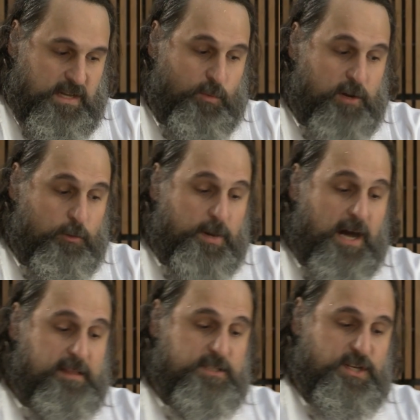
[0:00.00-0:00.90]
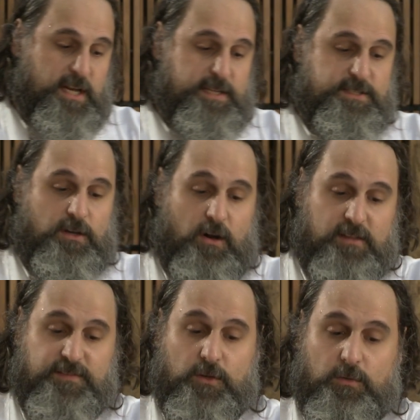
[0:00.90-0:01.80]
I want to apologize to
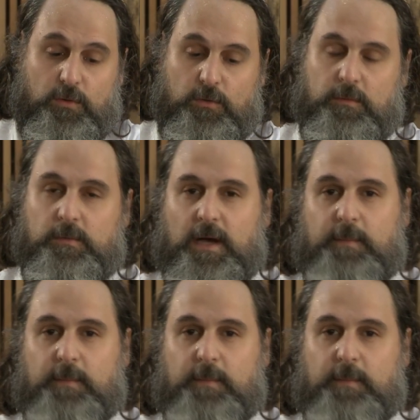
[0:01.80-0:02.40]
all of you who